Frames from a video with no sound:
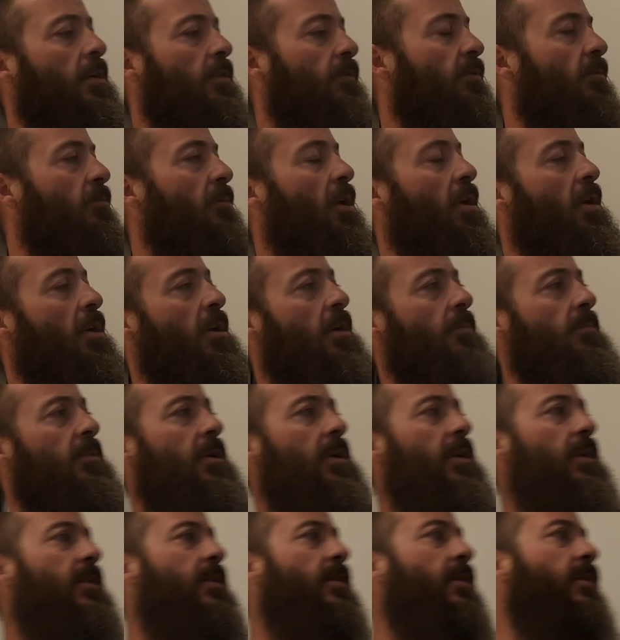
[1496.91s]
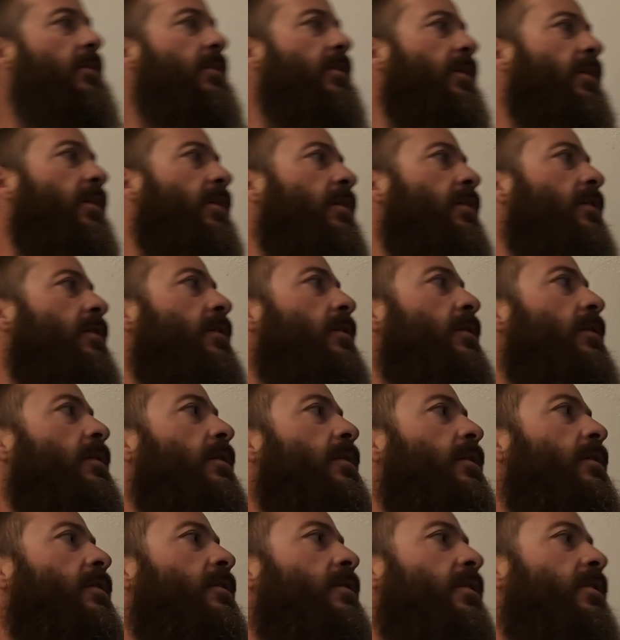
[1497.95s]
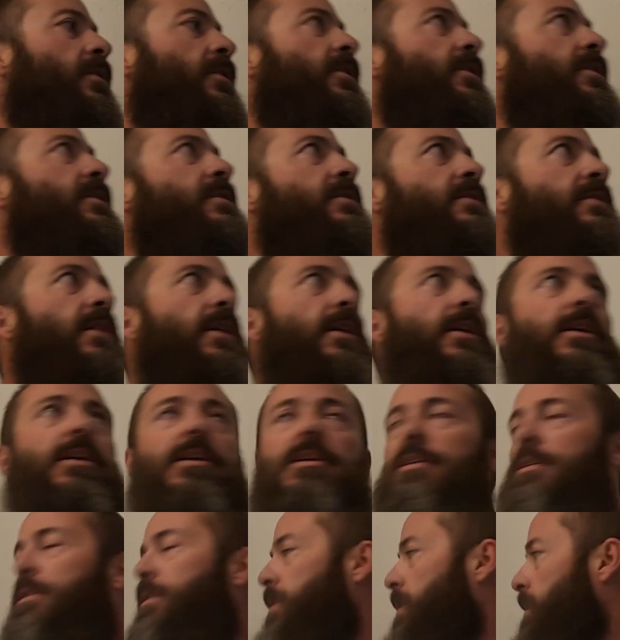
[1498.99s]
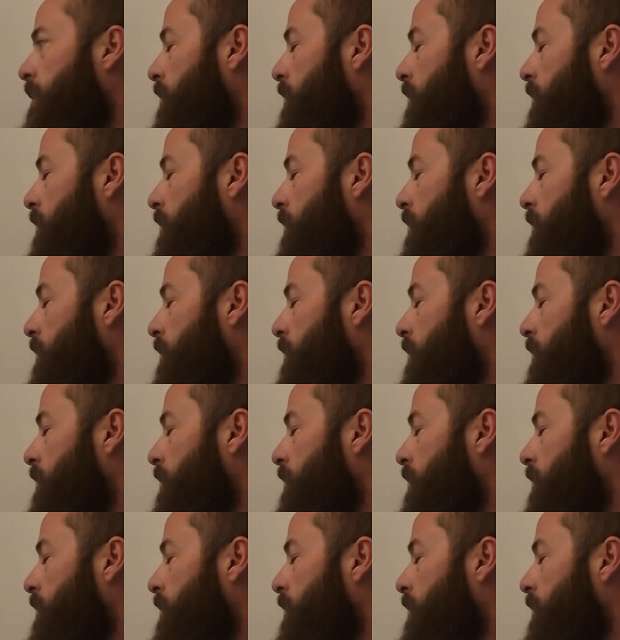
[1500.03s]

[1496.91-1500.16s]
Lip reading: Arma to the ECX to